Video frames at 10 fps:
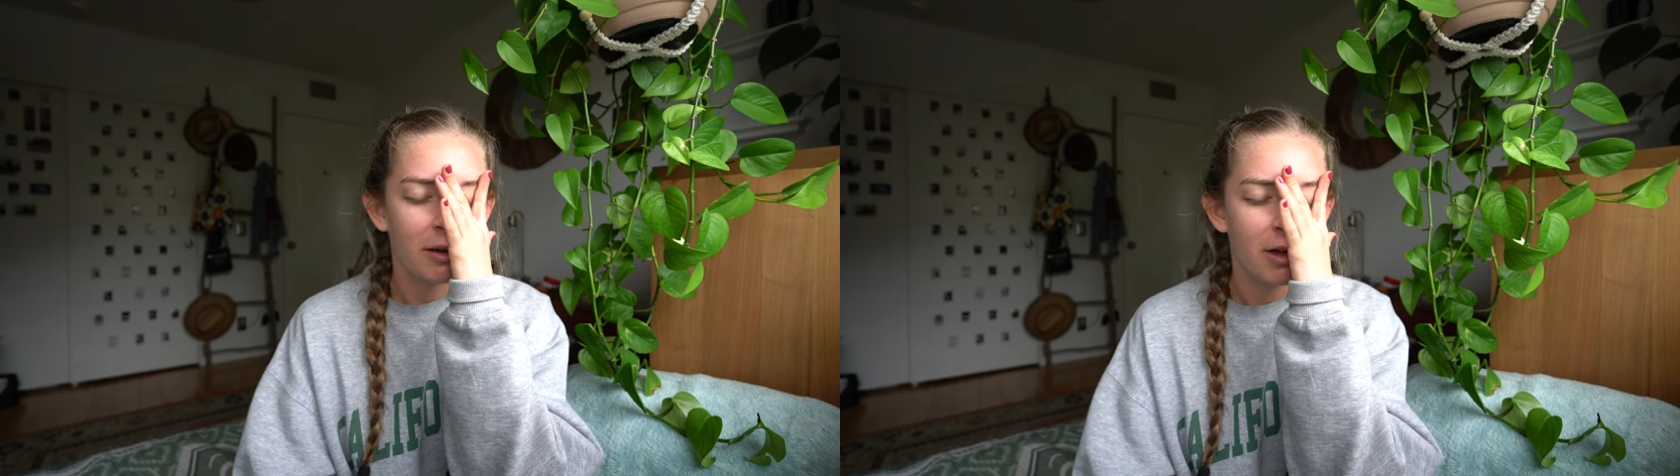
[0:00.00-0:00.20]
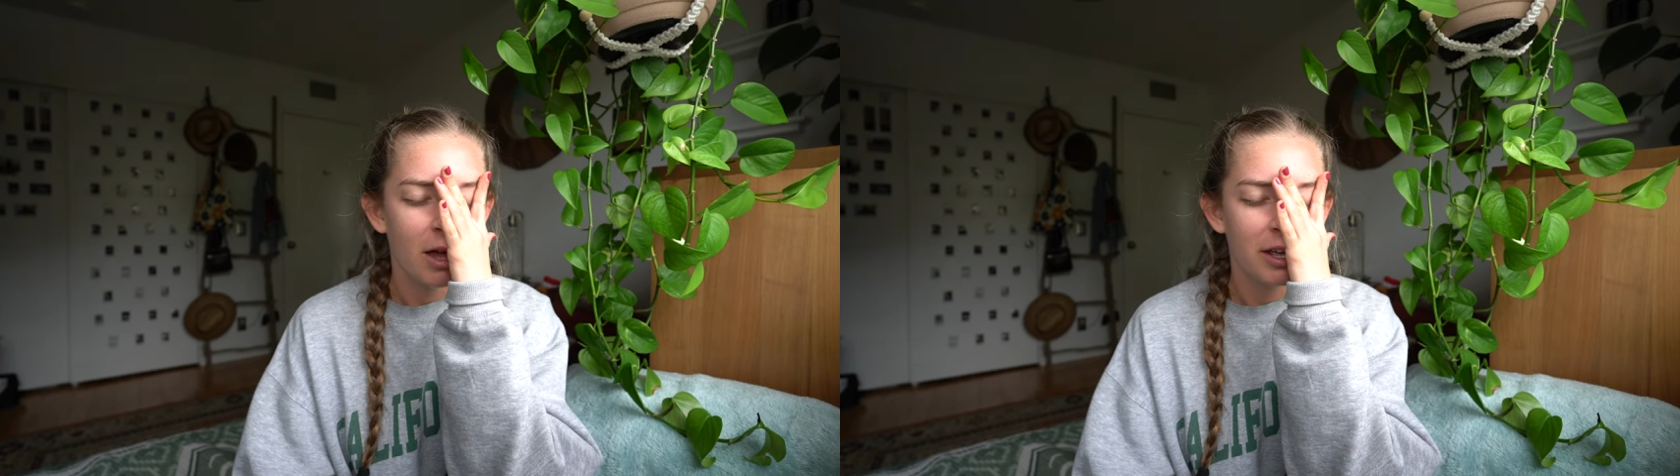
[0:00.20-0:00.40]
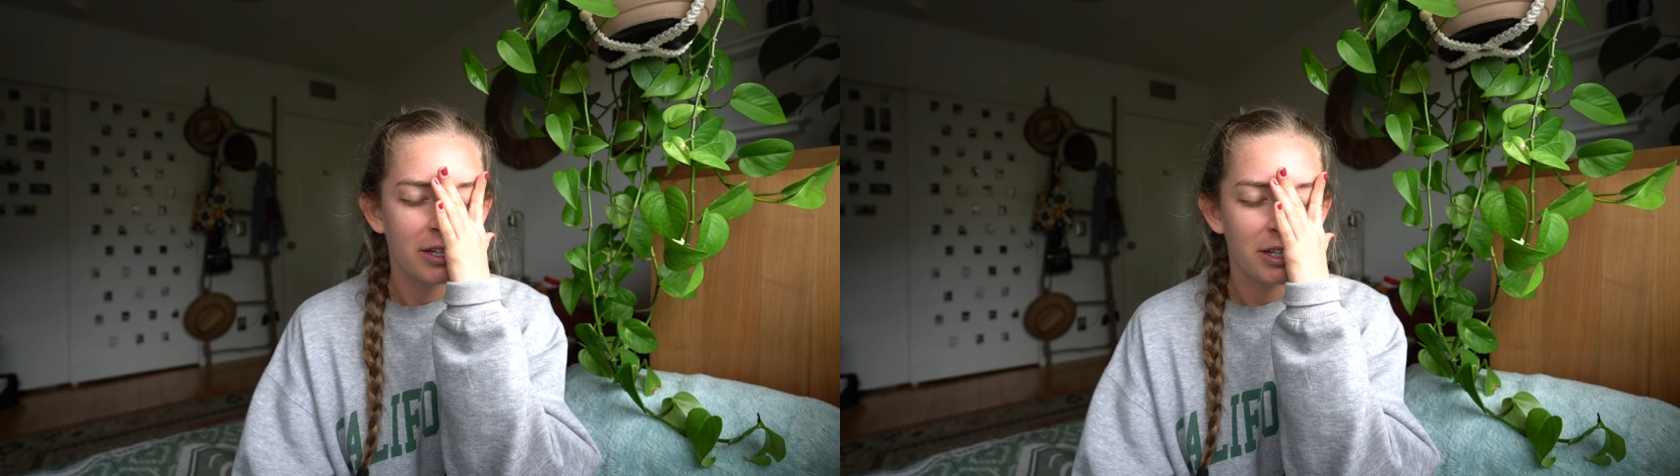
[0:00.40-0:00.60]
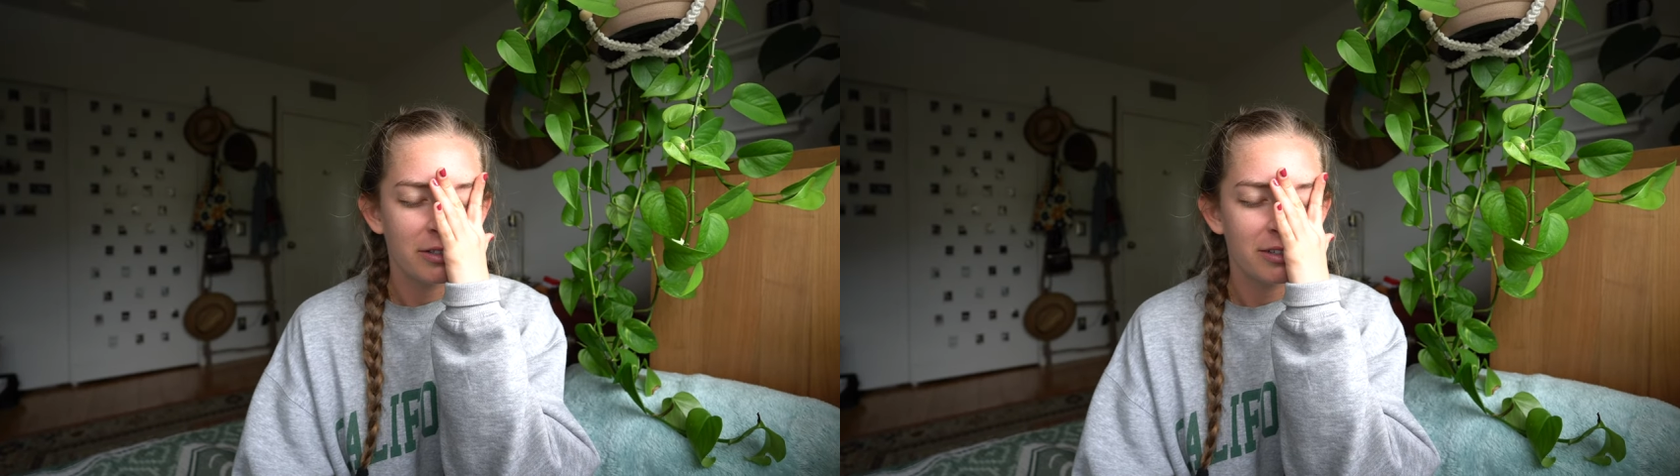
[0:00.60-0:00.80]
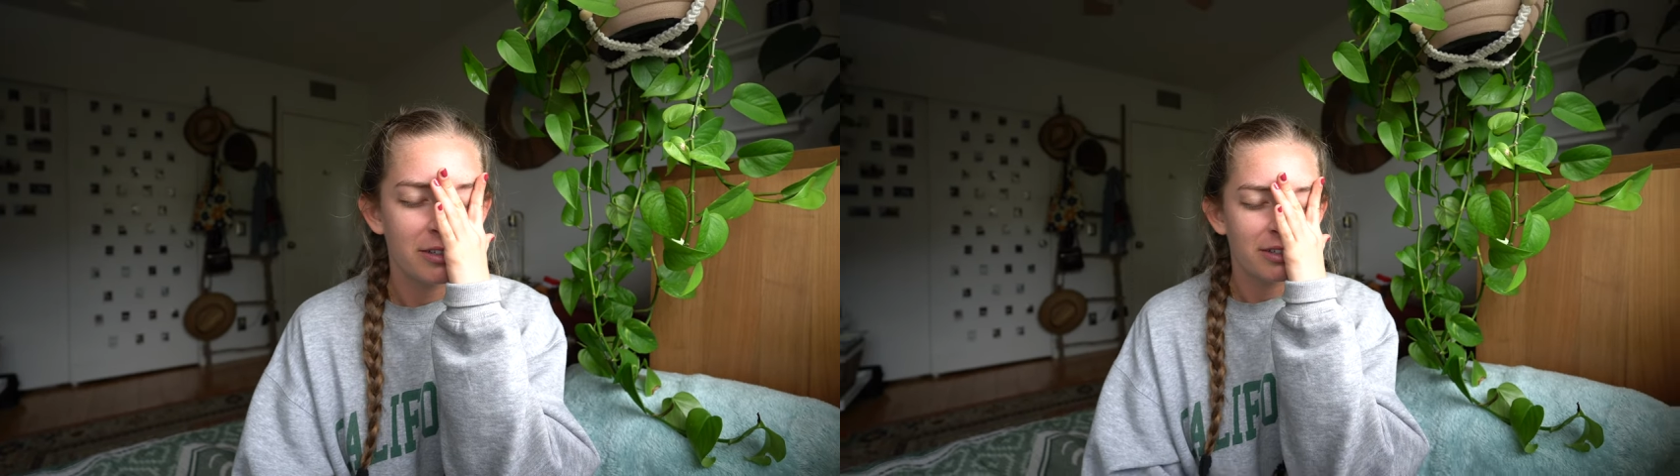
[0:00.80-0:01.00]
I'm not
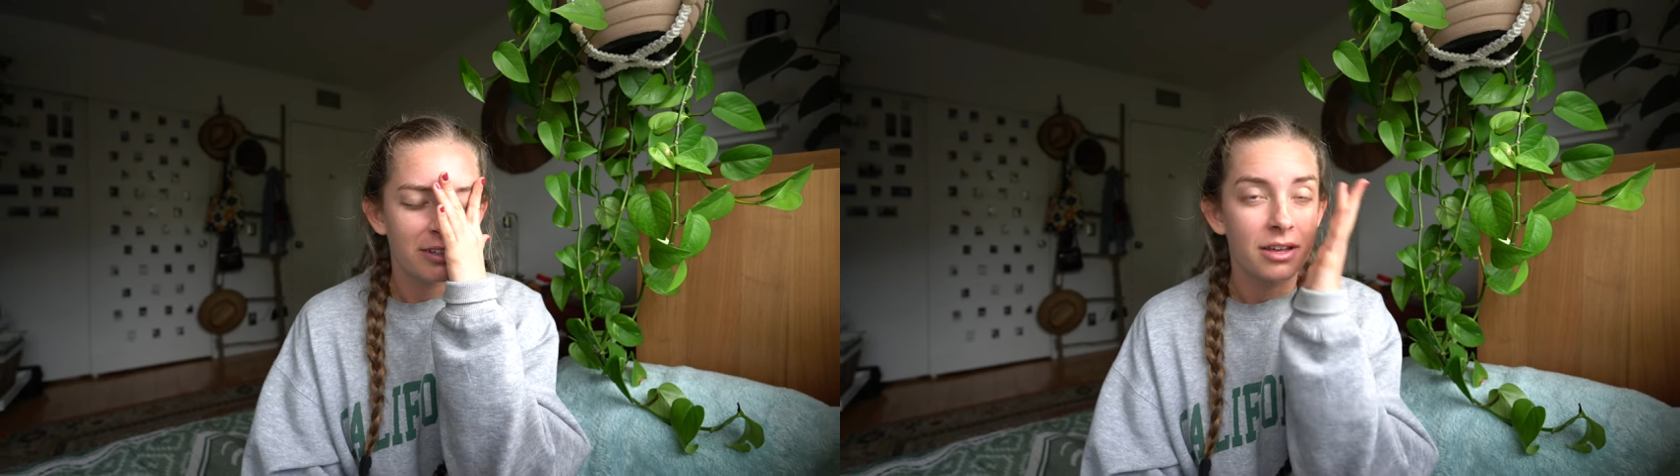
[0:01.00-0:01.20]
a